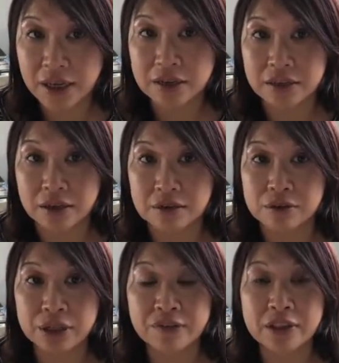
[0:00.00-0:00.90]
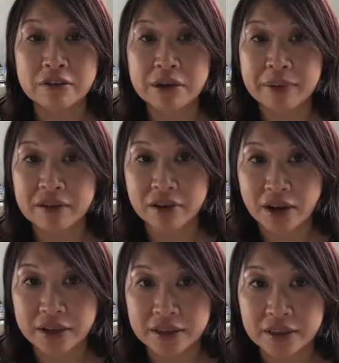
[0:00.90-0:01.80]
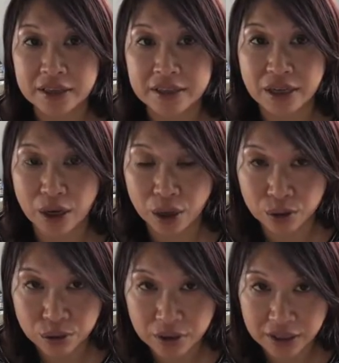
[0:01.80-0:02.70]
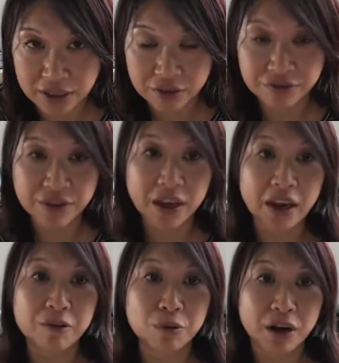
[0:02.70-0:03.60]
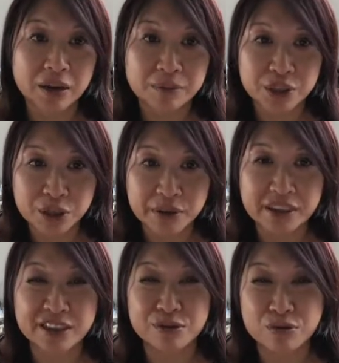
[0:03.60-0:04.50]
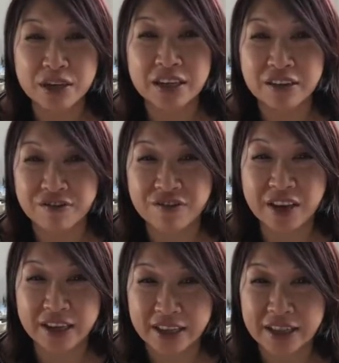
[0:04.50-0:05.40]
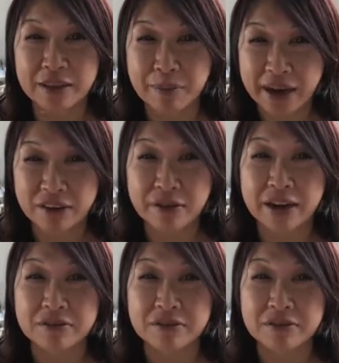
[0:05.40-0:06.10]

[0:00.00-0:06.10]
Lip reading: So even though I'm outlining this oak leaf, what I'm doing is really filling in the background